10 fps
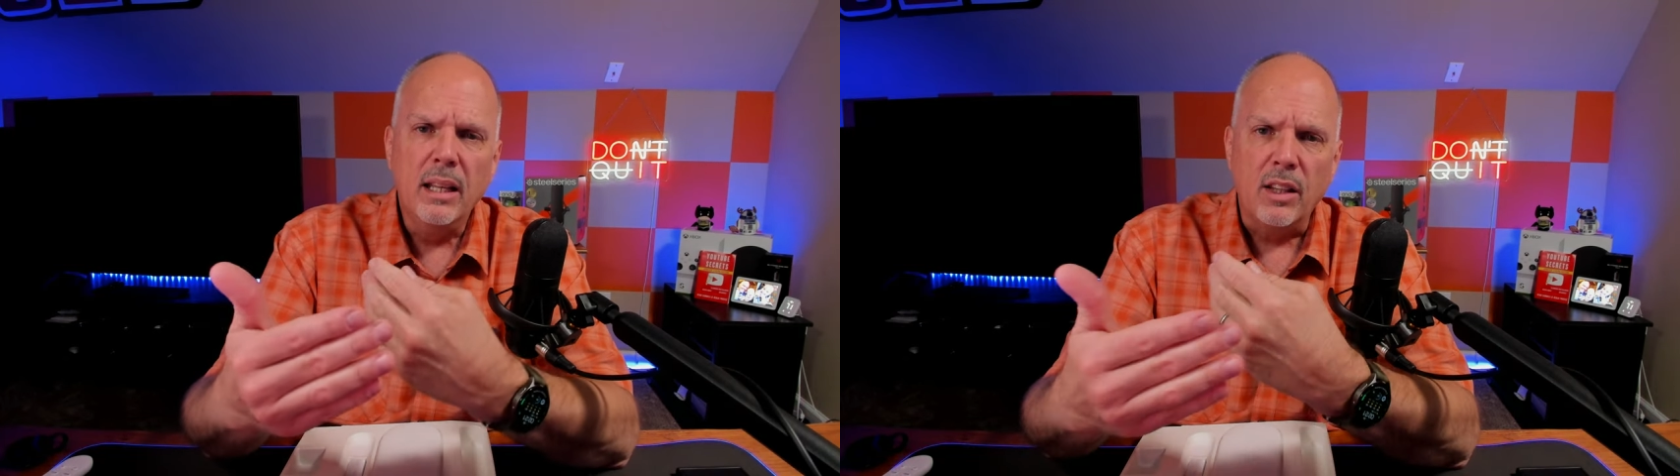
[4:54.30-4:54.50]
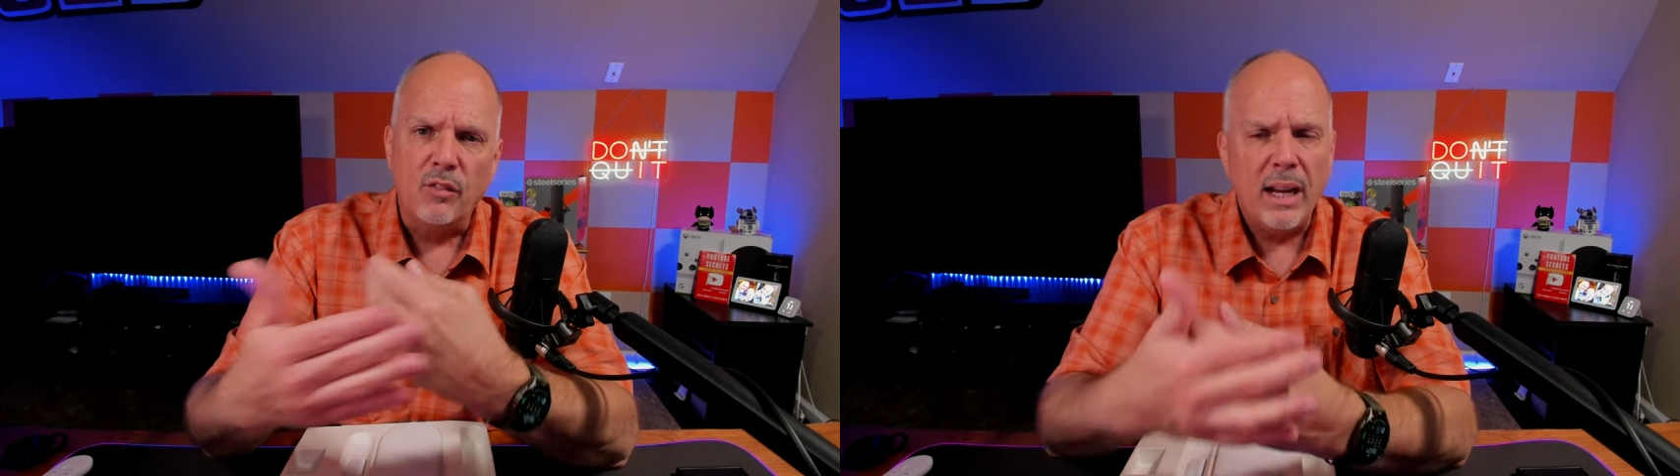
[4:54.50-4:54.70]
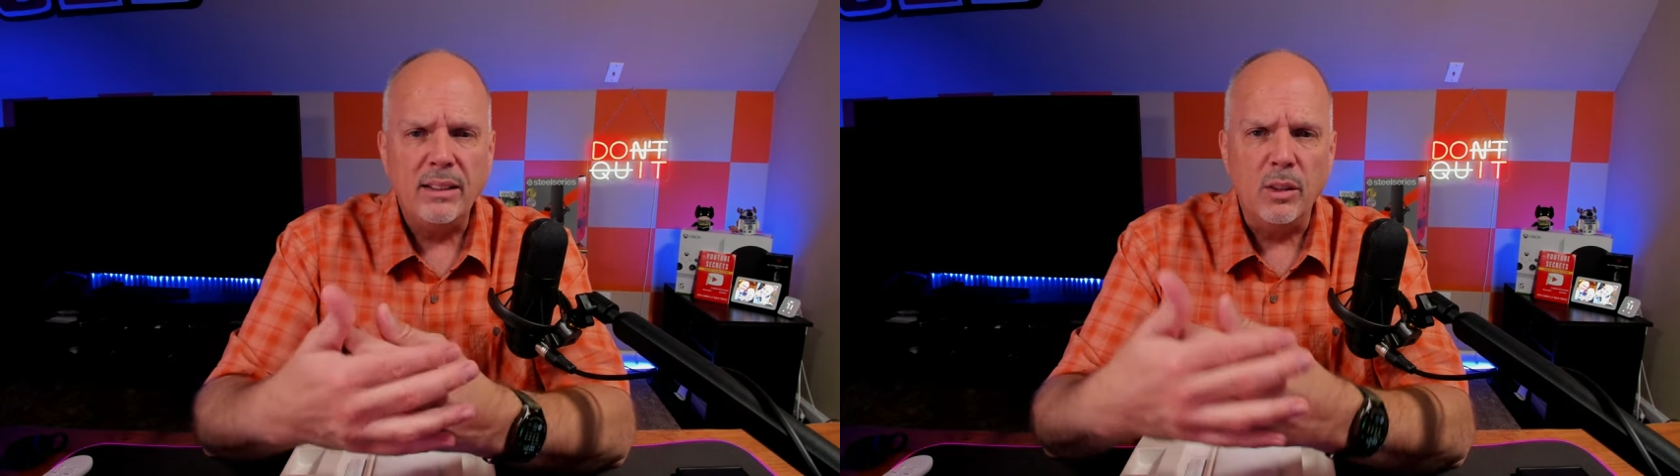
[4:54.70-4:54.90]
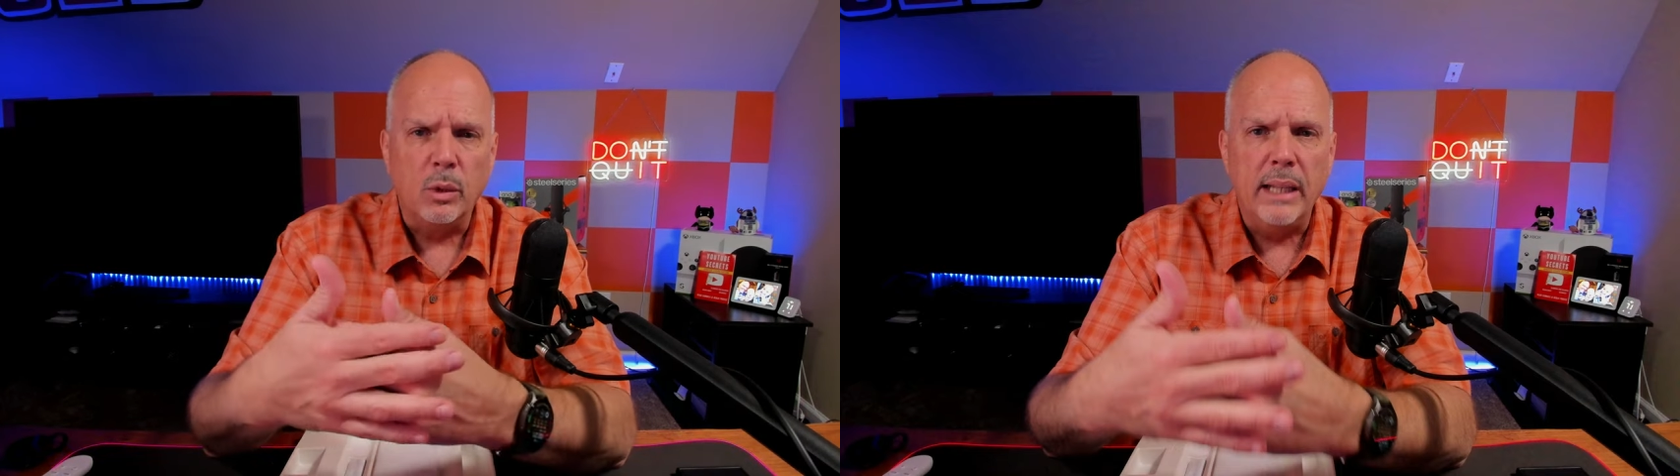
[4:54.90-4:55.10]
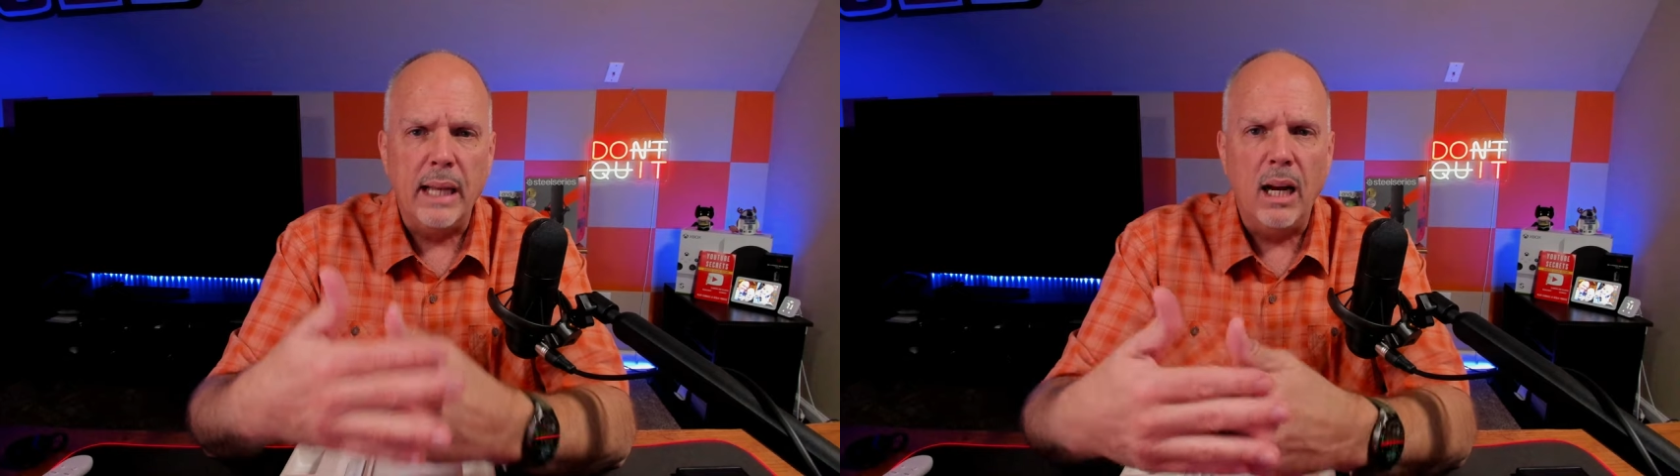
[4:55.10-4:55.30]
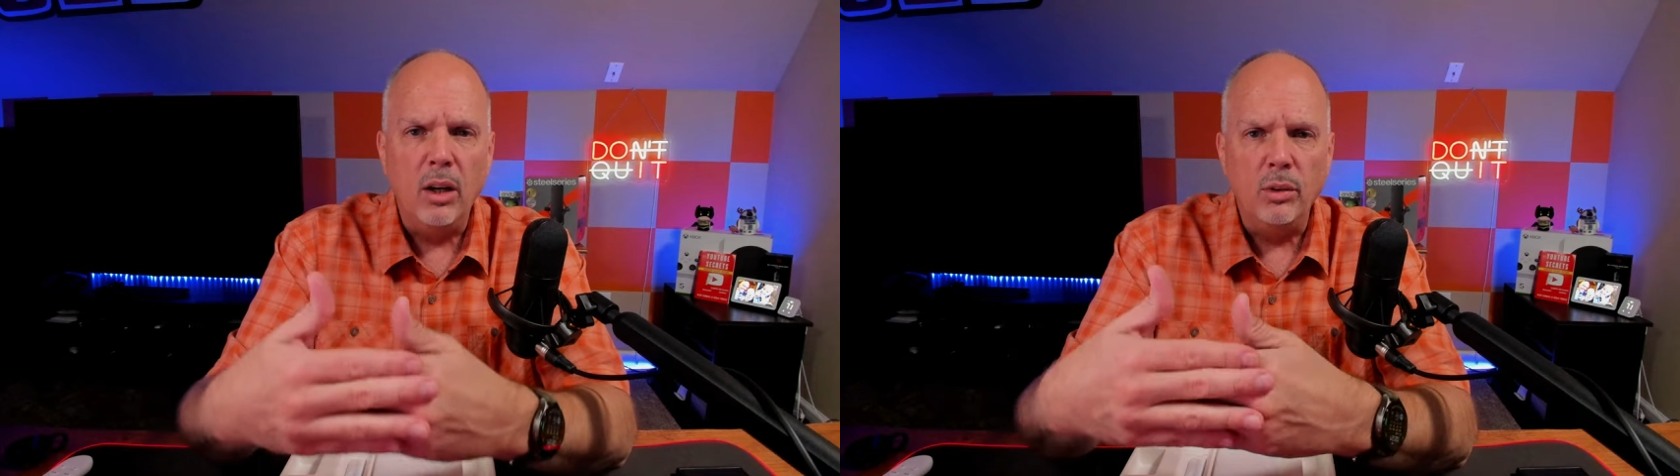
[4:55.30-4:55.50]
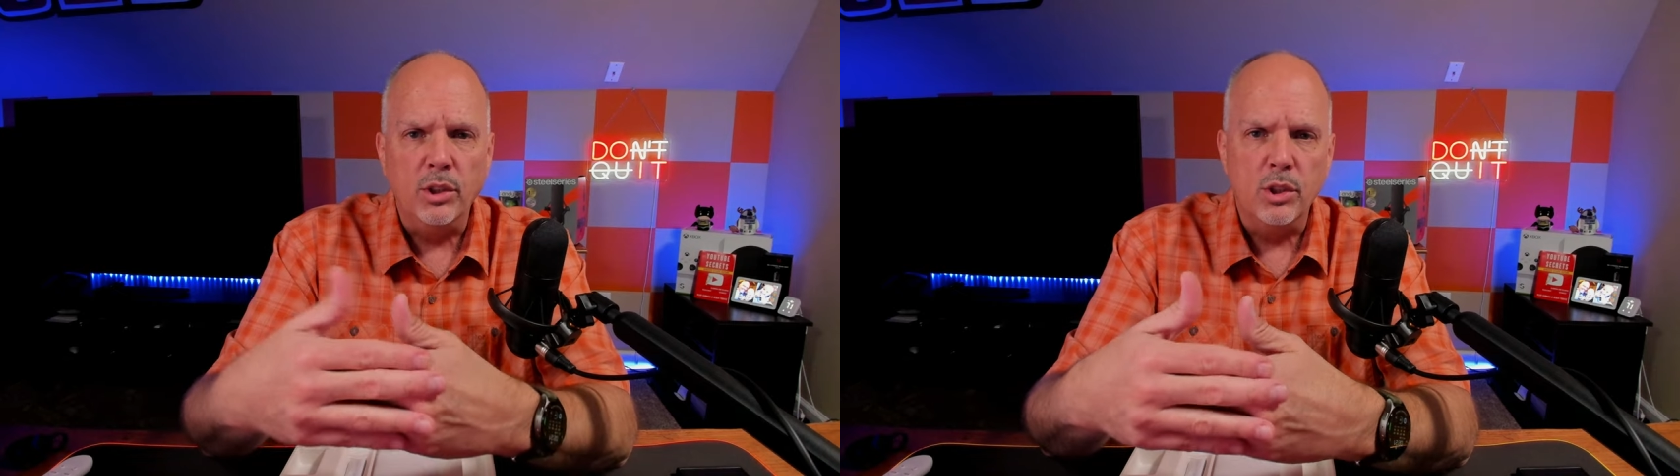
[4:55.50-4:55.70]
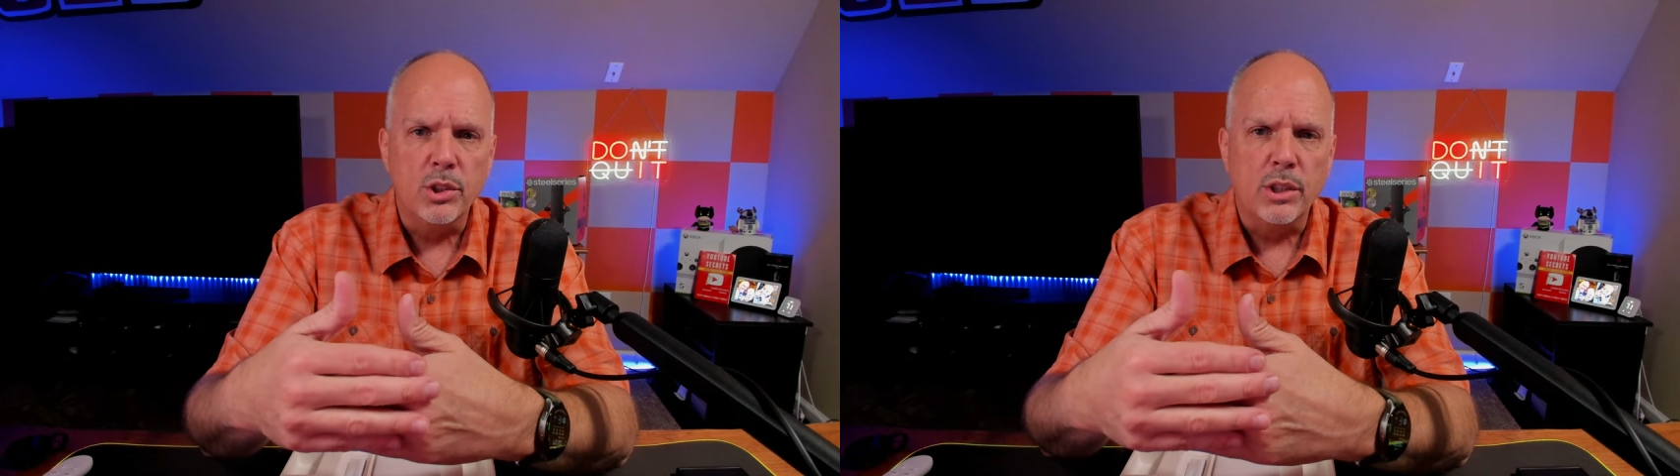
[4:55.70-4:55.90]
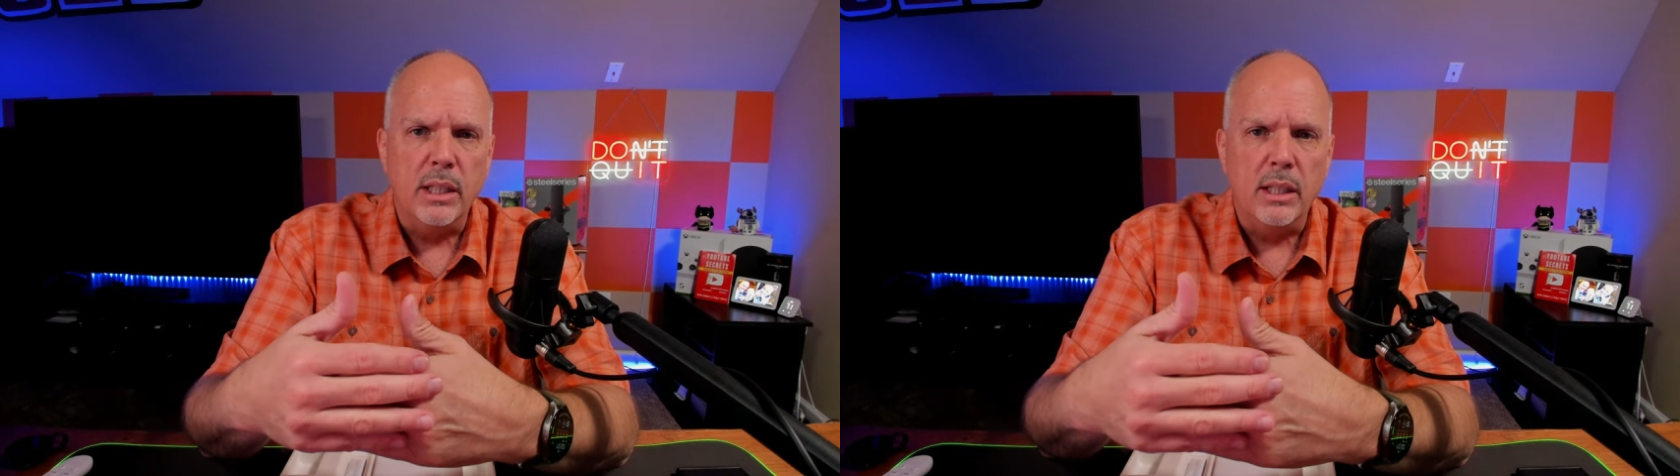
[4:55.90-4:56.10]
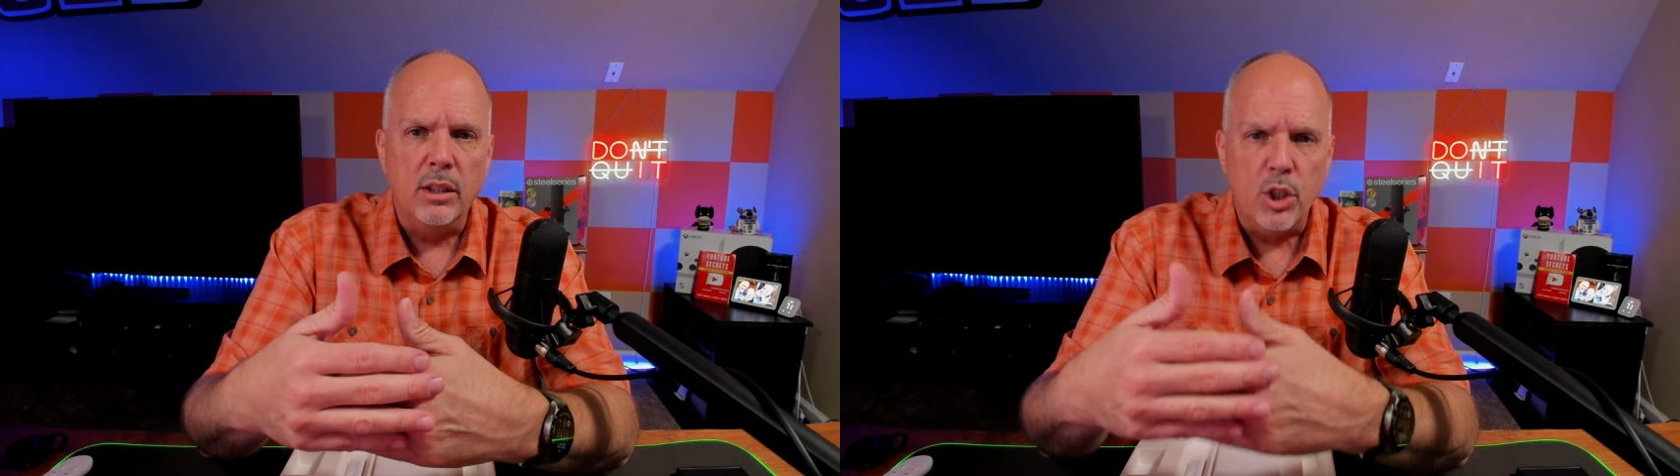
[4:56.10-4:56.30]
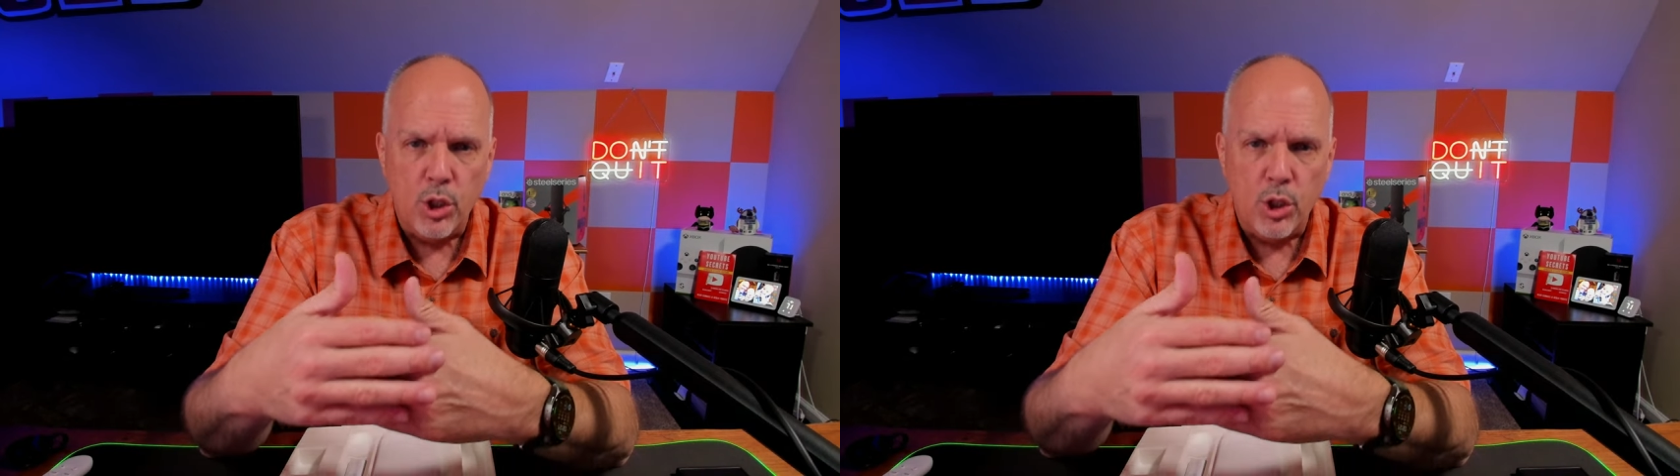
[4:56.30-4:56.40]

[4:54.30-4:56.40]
the fact that we're now using